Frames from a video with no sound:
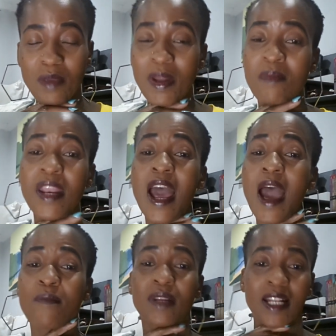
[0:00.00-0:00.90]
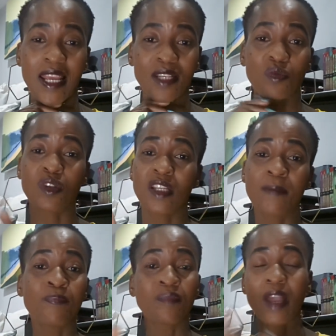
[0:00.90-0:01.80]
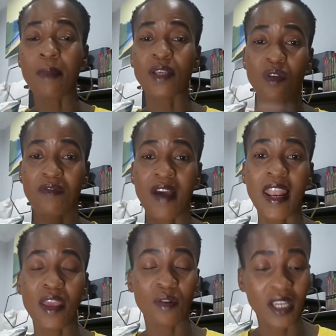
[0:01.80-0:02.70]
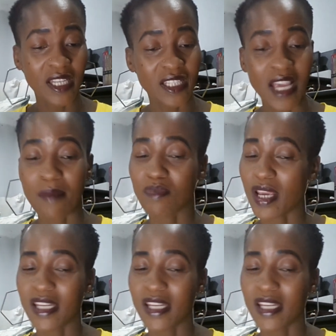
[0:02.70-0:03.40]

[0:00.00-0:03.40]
But now I'm glad with Bazoivala Yongele chapter.